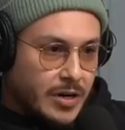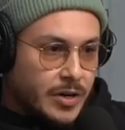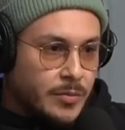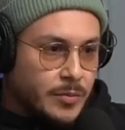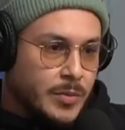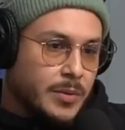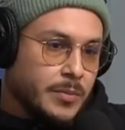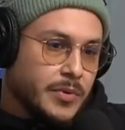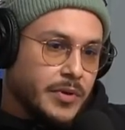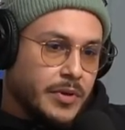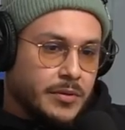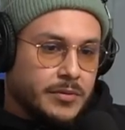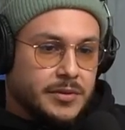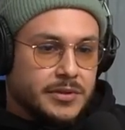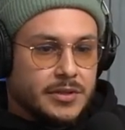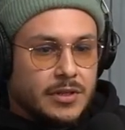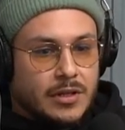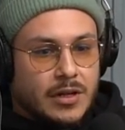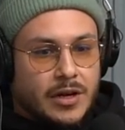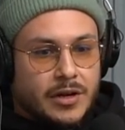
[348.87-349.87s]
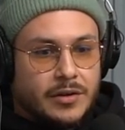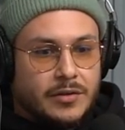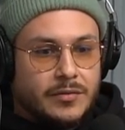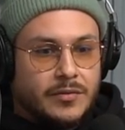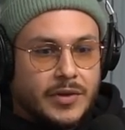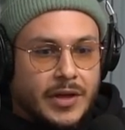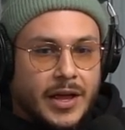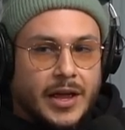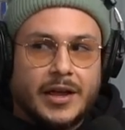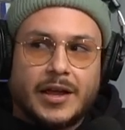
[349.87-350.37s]
remember there was a lot of
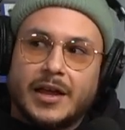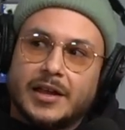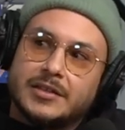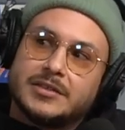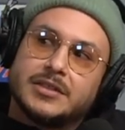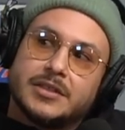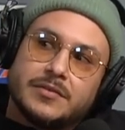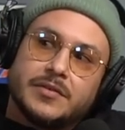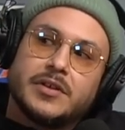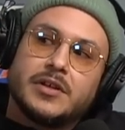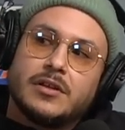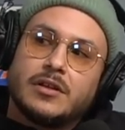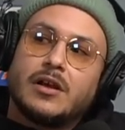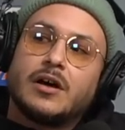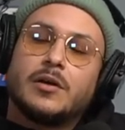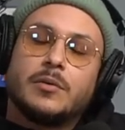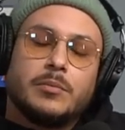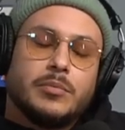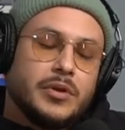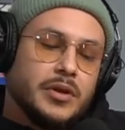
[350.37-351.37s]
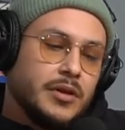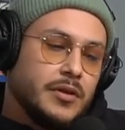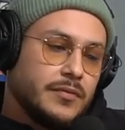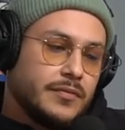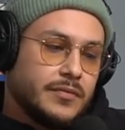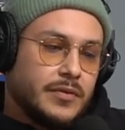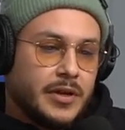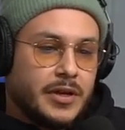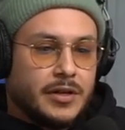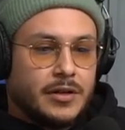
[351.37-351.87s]
gang activity, a lot of
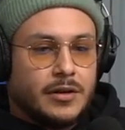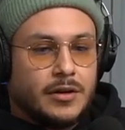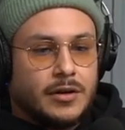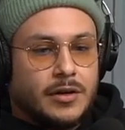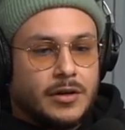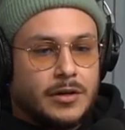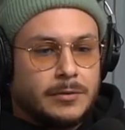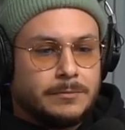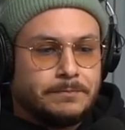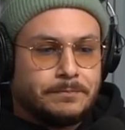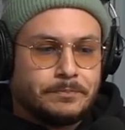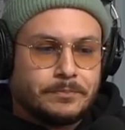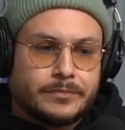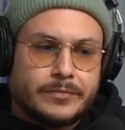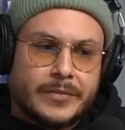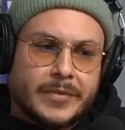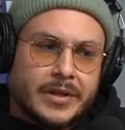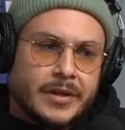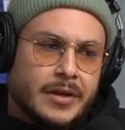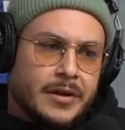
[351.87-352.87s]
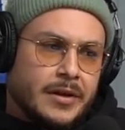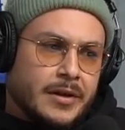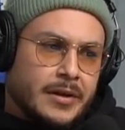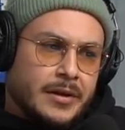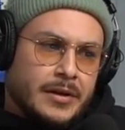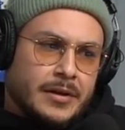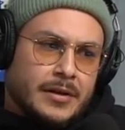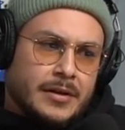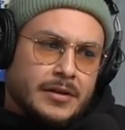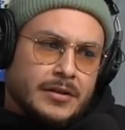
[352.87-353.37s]
beef, like a
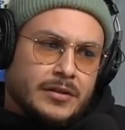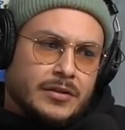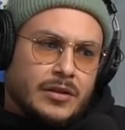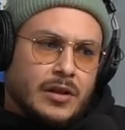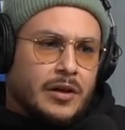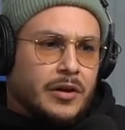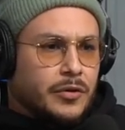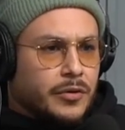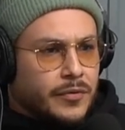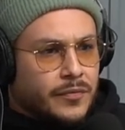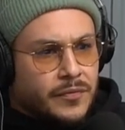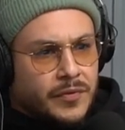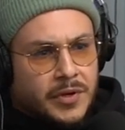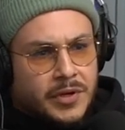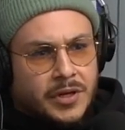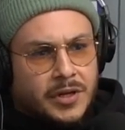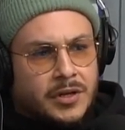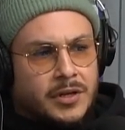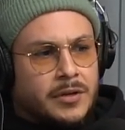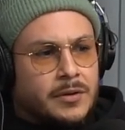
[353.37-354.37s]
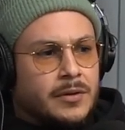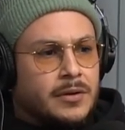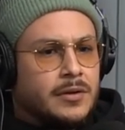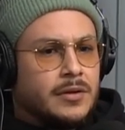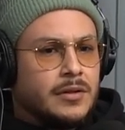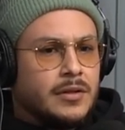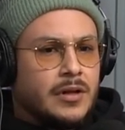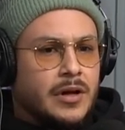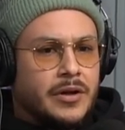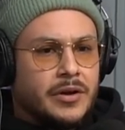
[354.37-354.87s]
lot of graffiti,
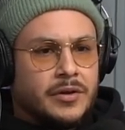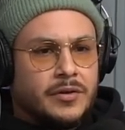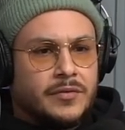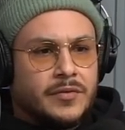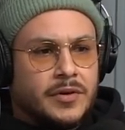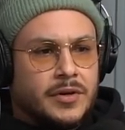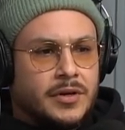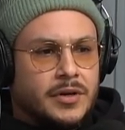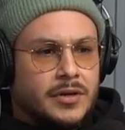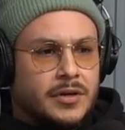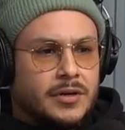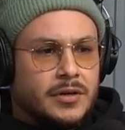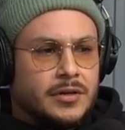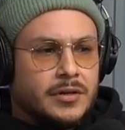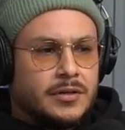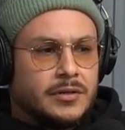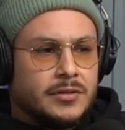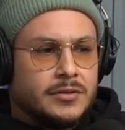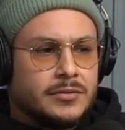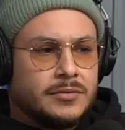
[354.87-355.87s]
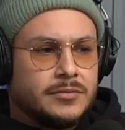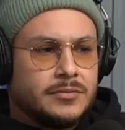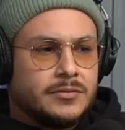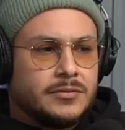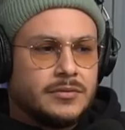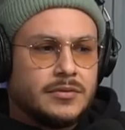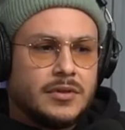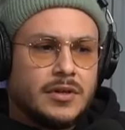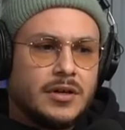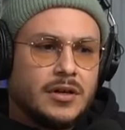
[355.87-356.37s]
a lot of
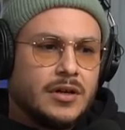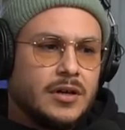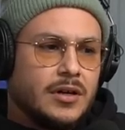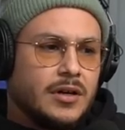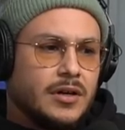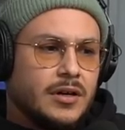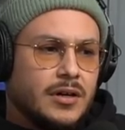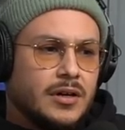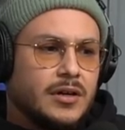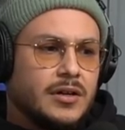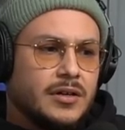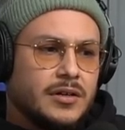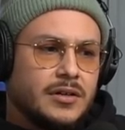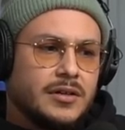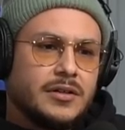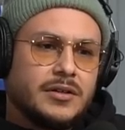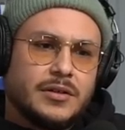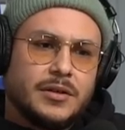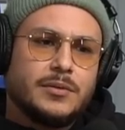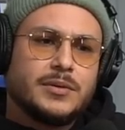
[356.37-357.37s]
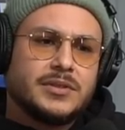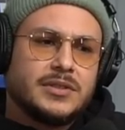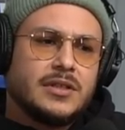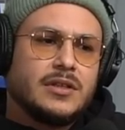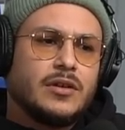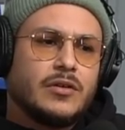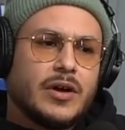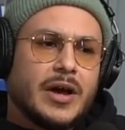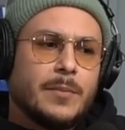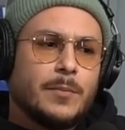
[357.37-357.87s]
it was a
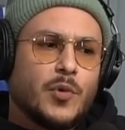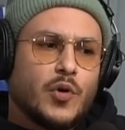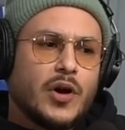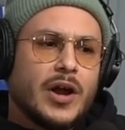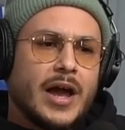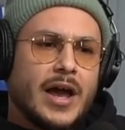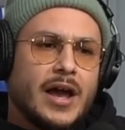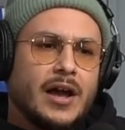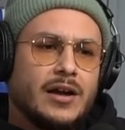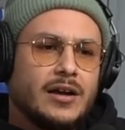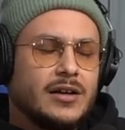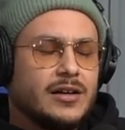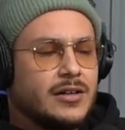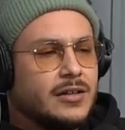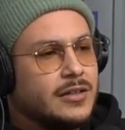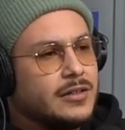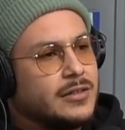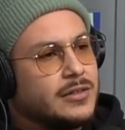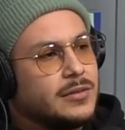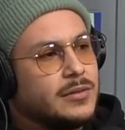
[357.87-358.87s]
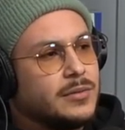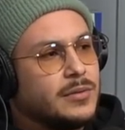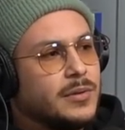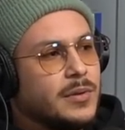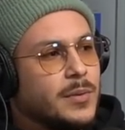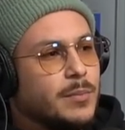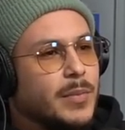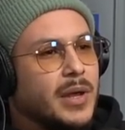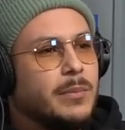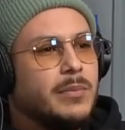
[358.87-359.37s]
little more.
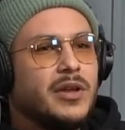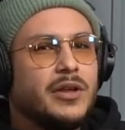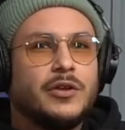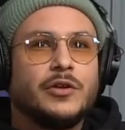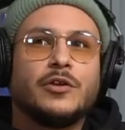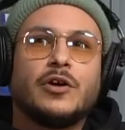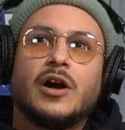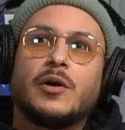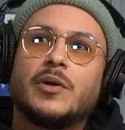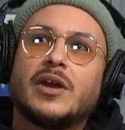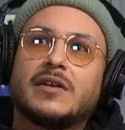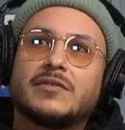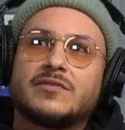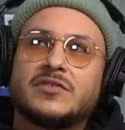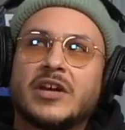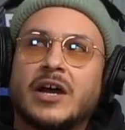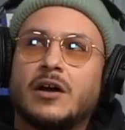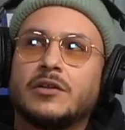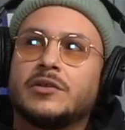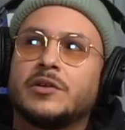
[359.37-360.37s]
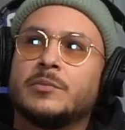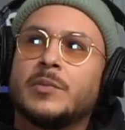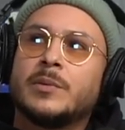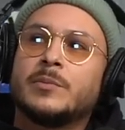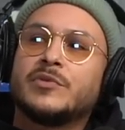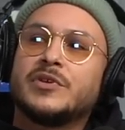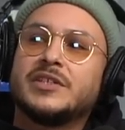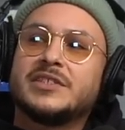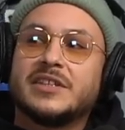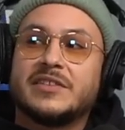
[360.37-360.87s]
Maybe you know how we have childhood
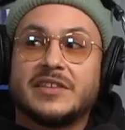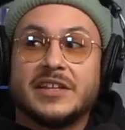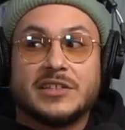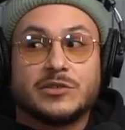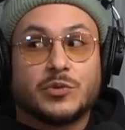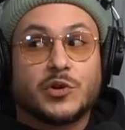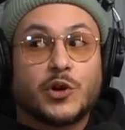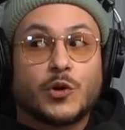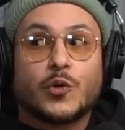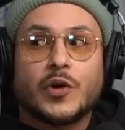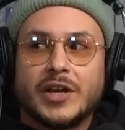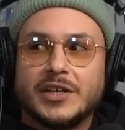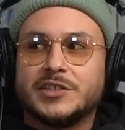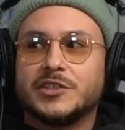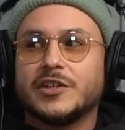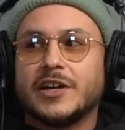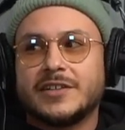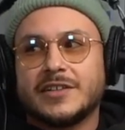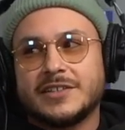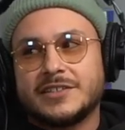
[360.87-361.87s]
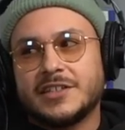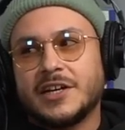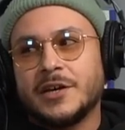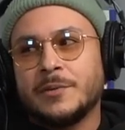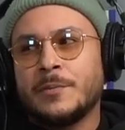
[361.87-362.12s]
memories and things were crazier at the time.